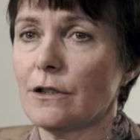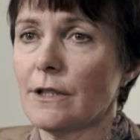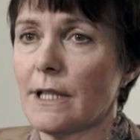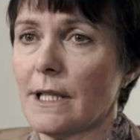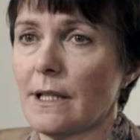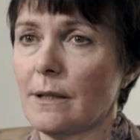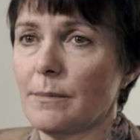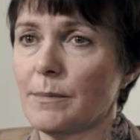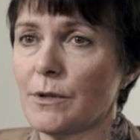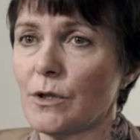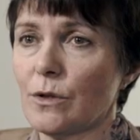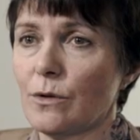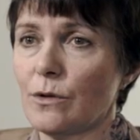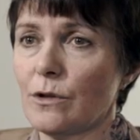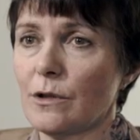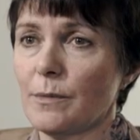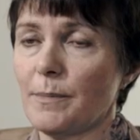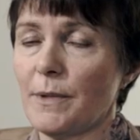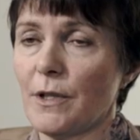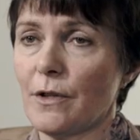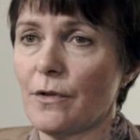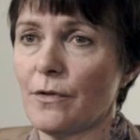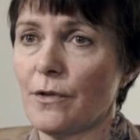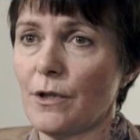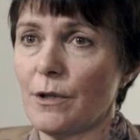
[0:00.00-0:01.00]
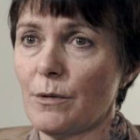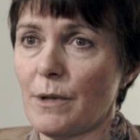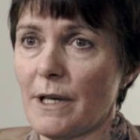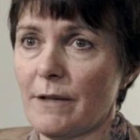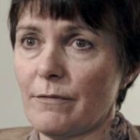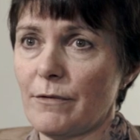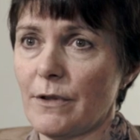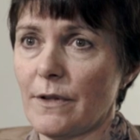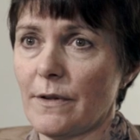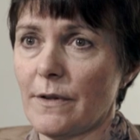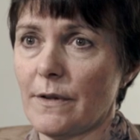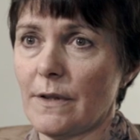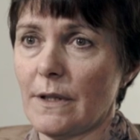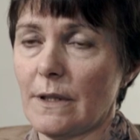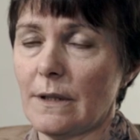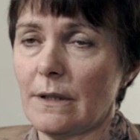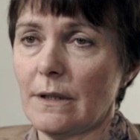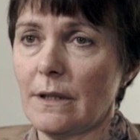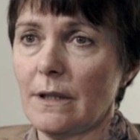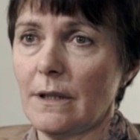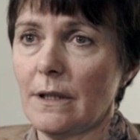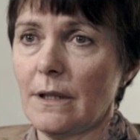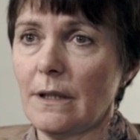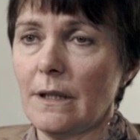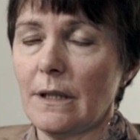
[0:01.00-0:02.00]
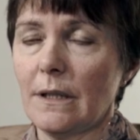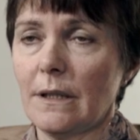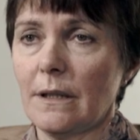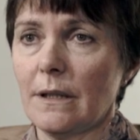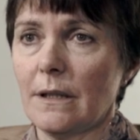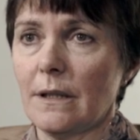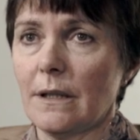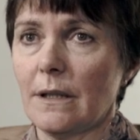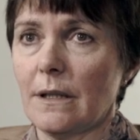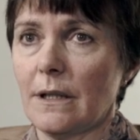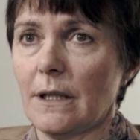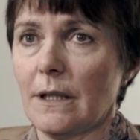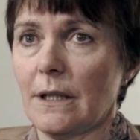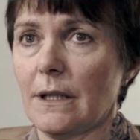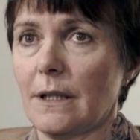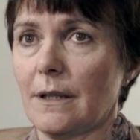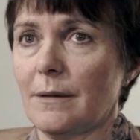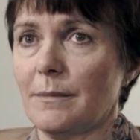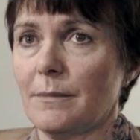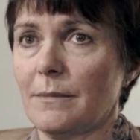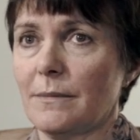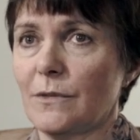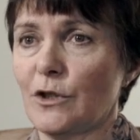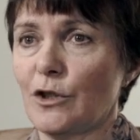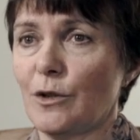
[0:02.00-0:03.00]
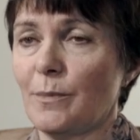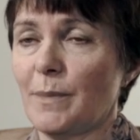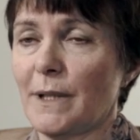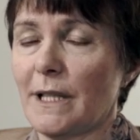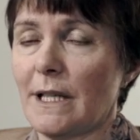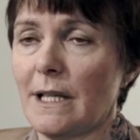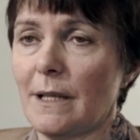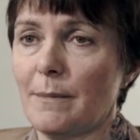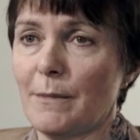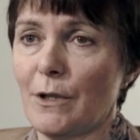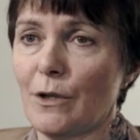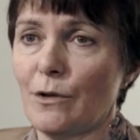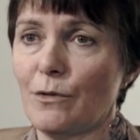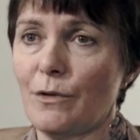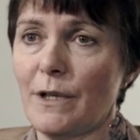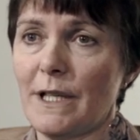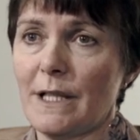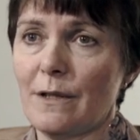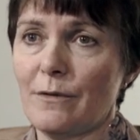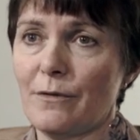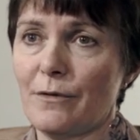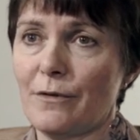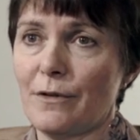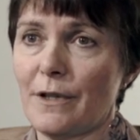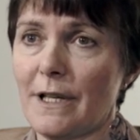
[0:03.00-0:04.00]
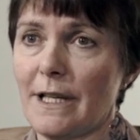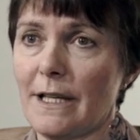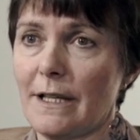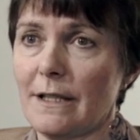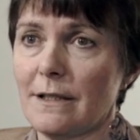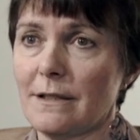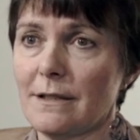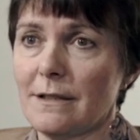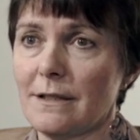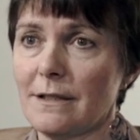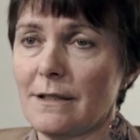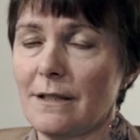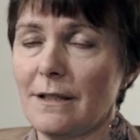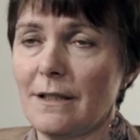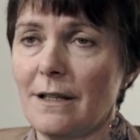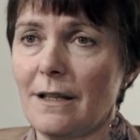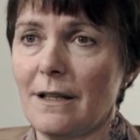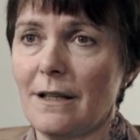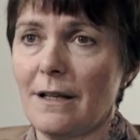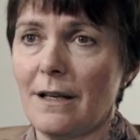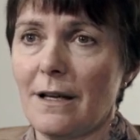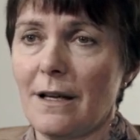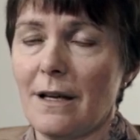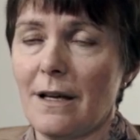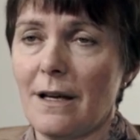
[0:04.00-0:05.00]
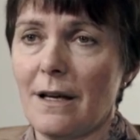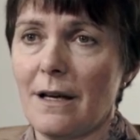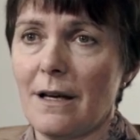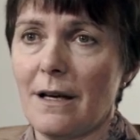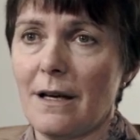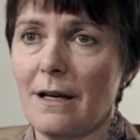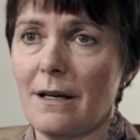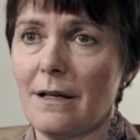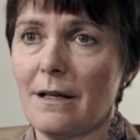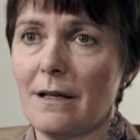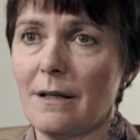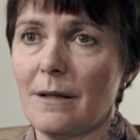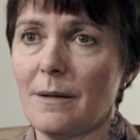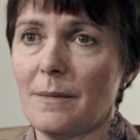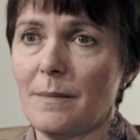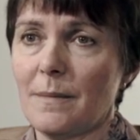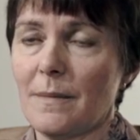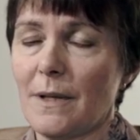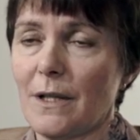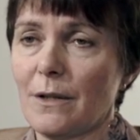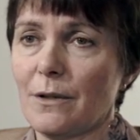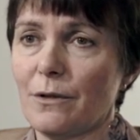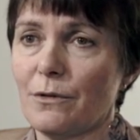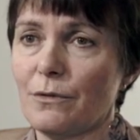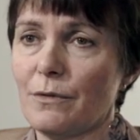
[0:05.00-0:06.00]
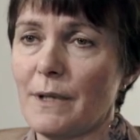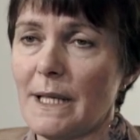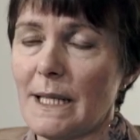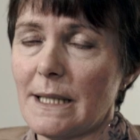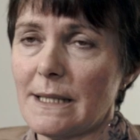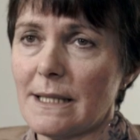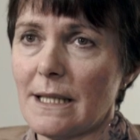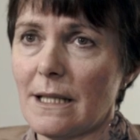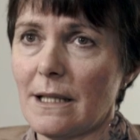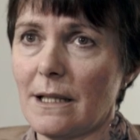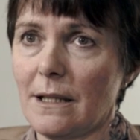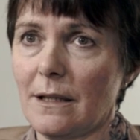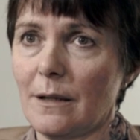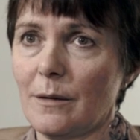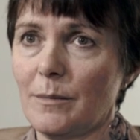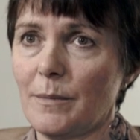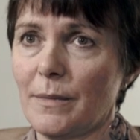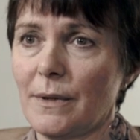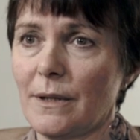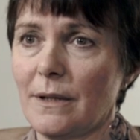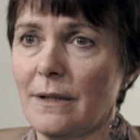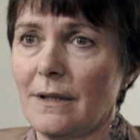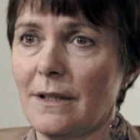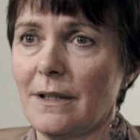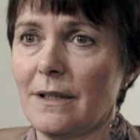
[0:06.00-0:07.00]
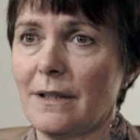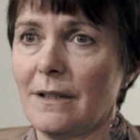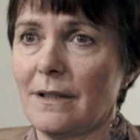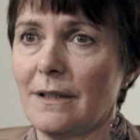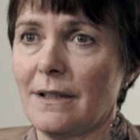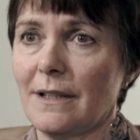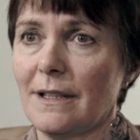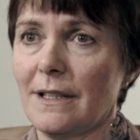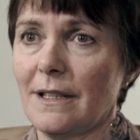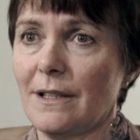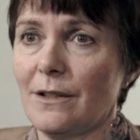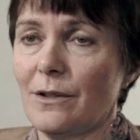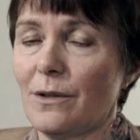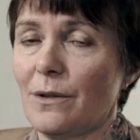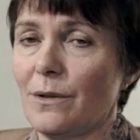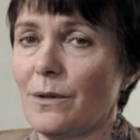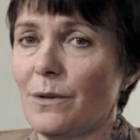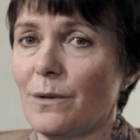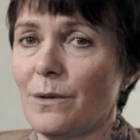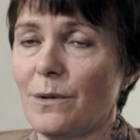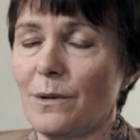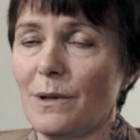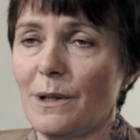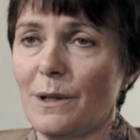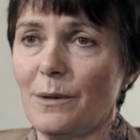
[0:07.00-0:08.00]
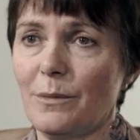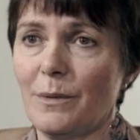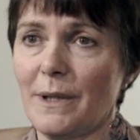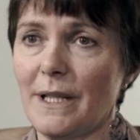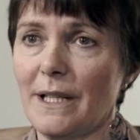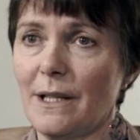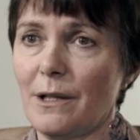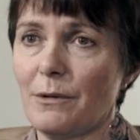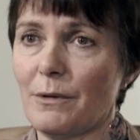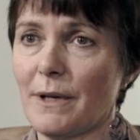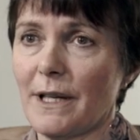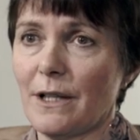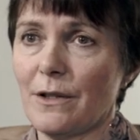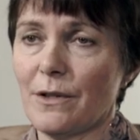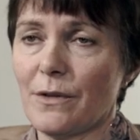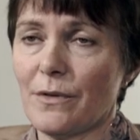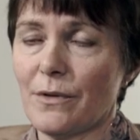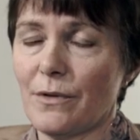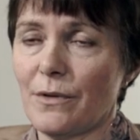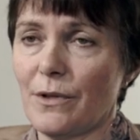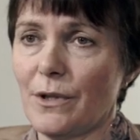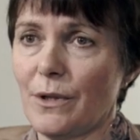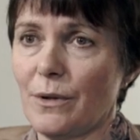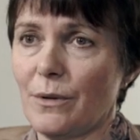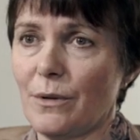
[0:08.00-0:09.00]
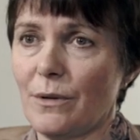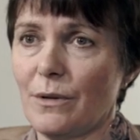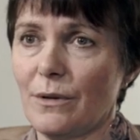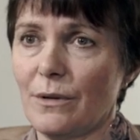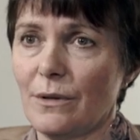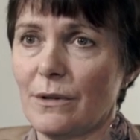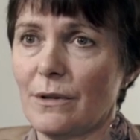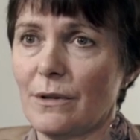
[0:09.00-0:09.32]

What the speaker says: could help talk me through everything. She became a great friend, a great help in all the way right through.